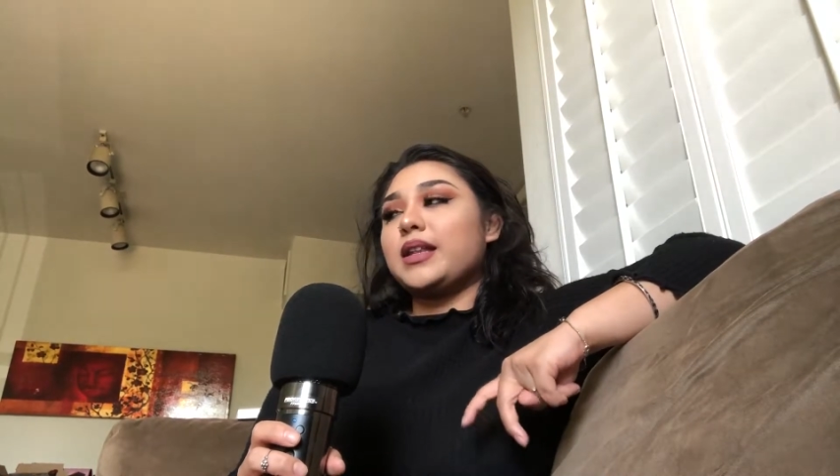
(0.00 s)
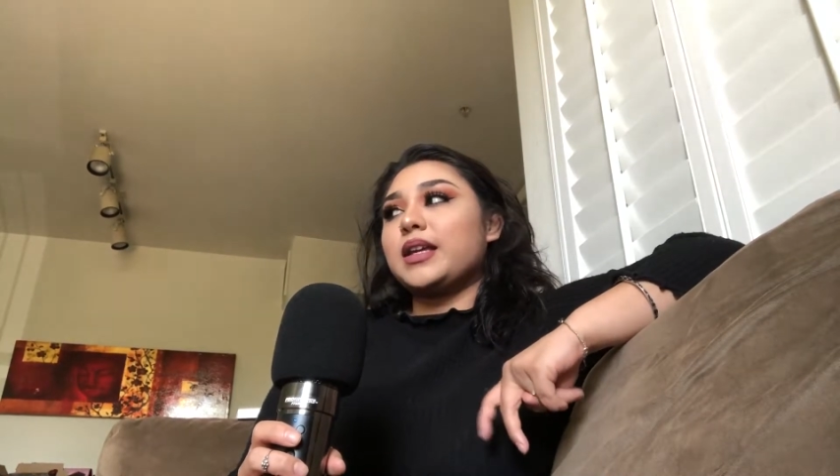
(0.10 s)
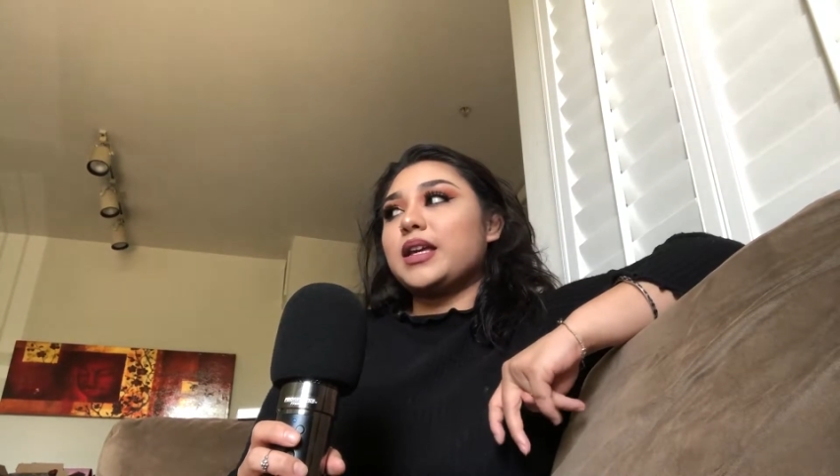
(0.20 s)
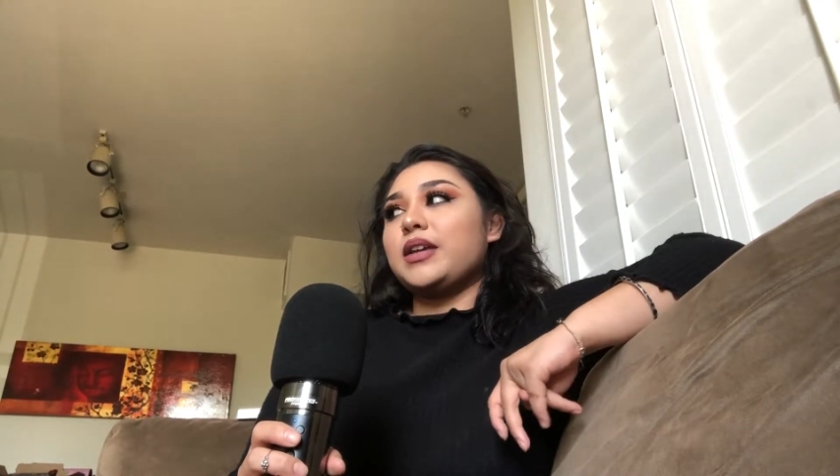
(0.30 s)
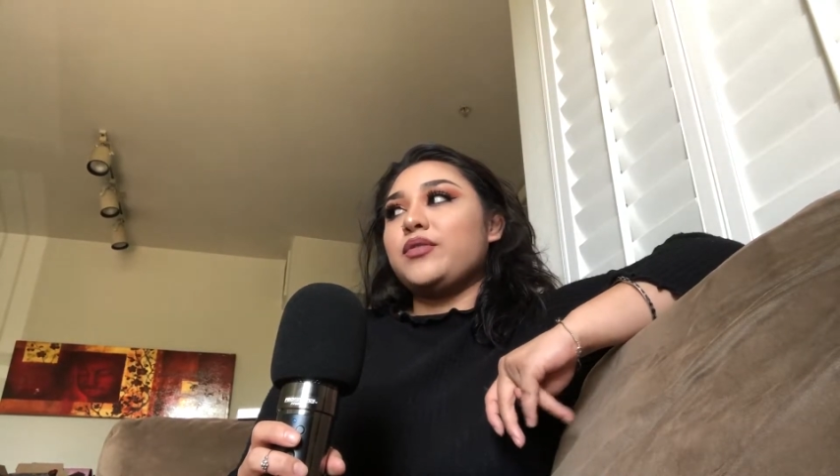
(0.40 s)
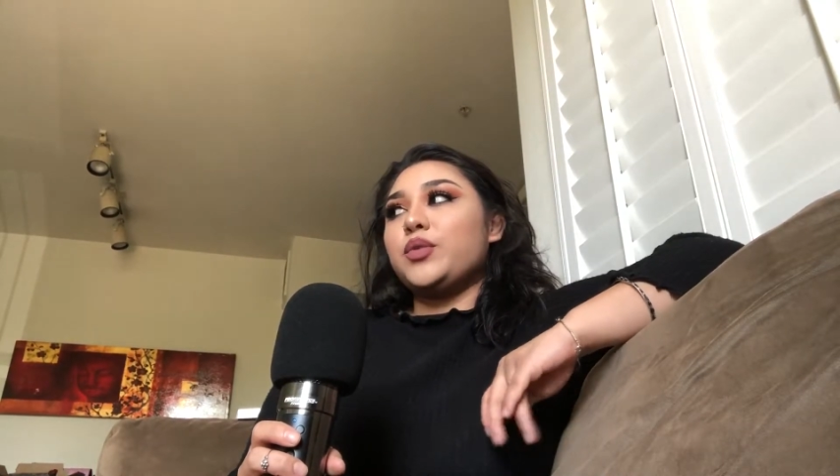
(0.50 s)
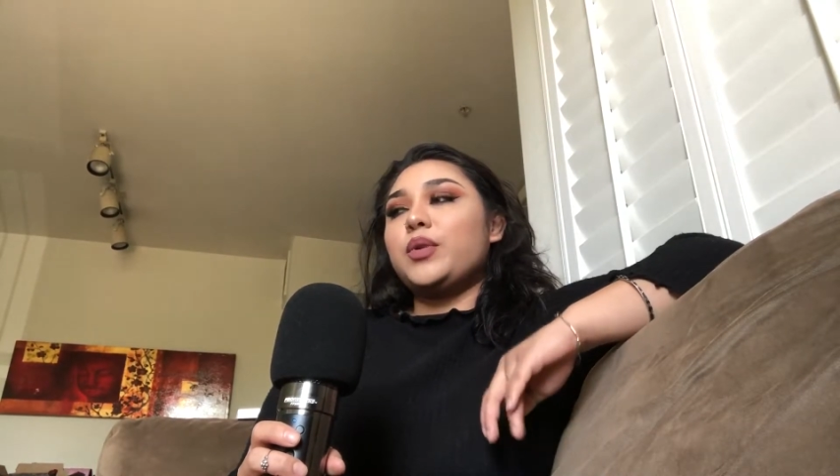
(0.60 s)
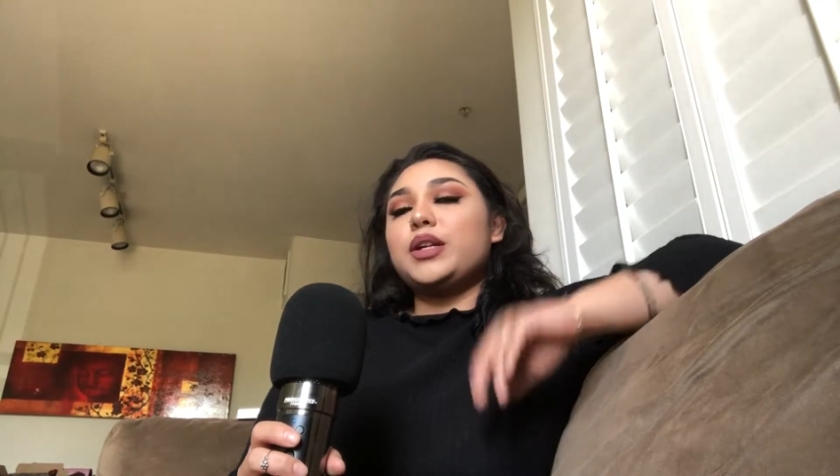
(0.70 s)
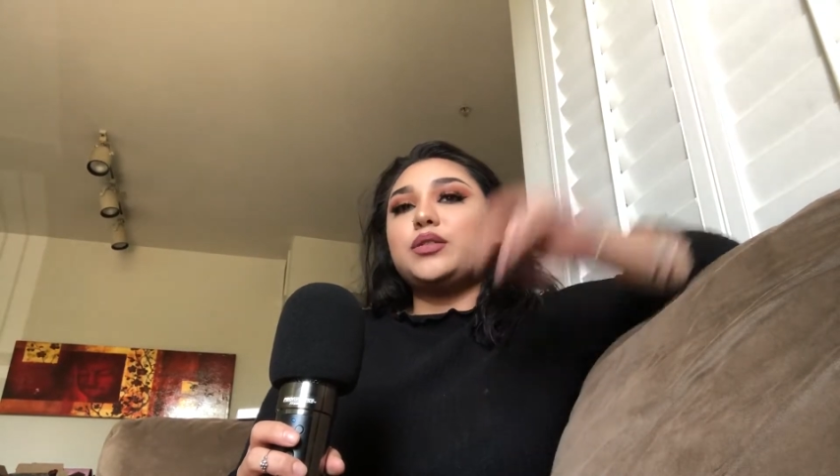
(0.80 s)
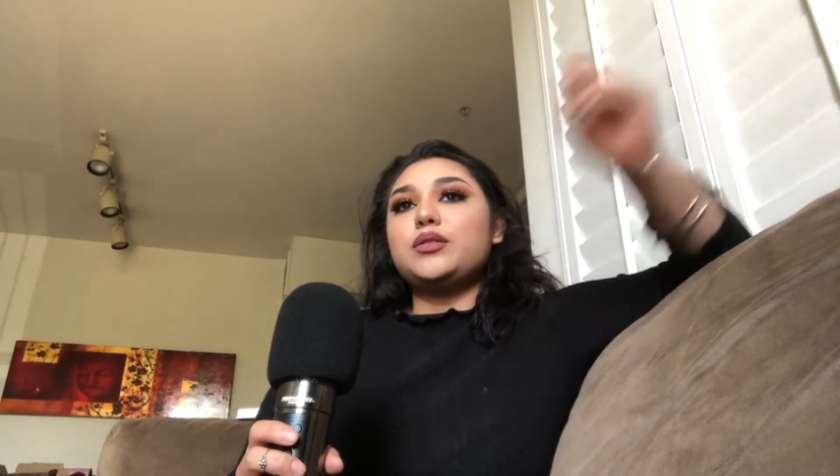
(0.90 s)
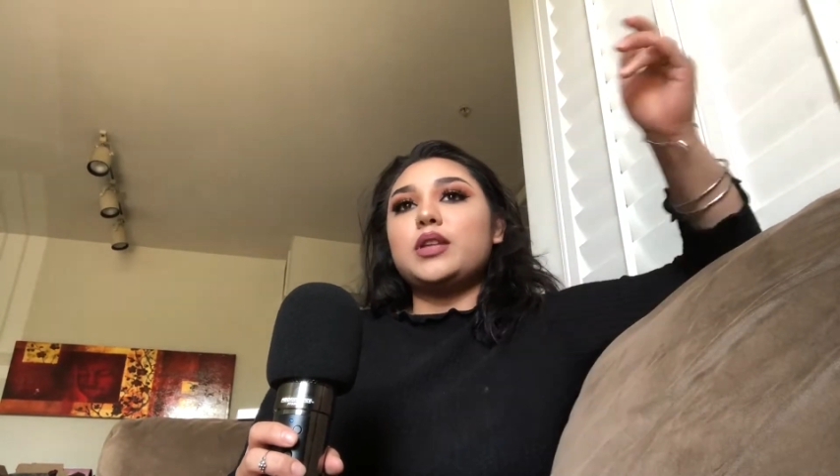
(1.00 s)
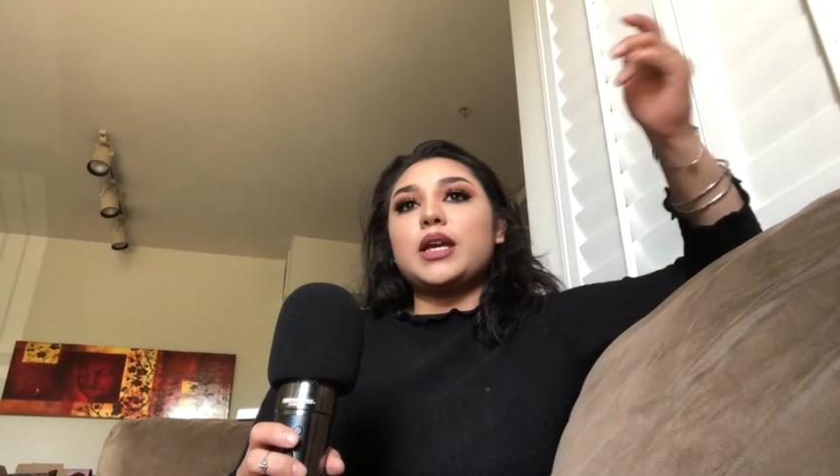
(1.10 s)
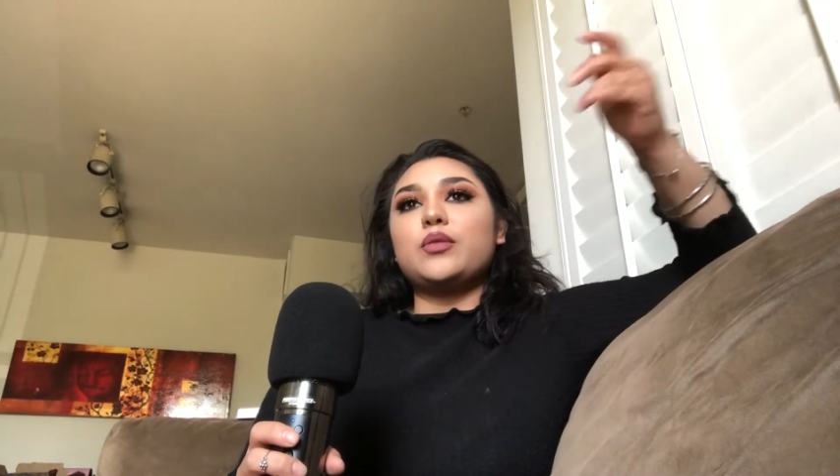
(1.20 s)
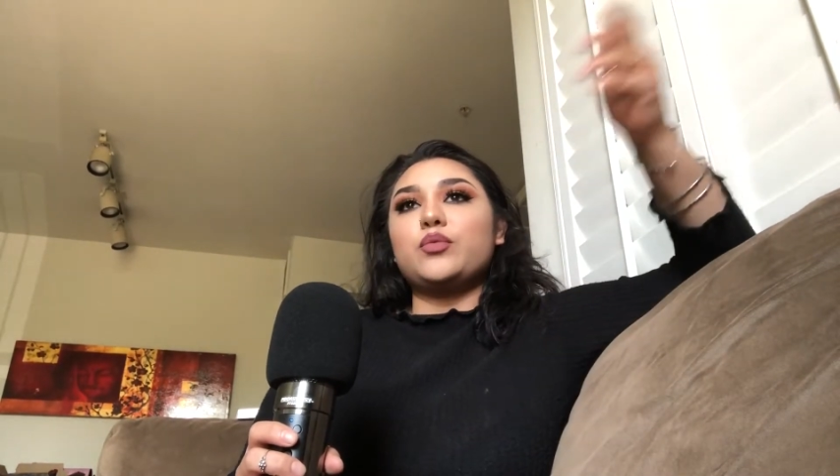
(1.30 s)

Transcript: Like if you want to like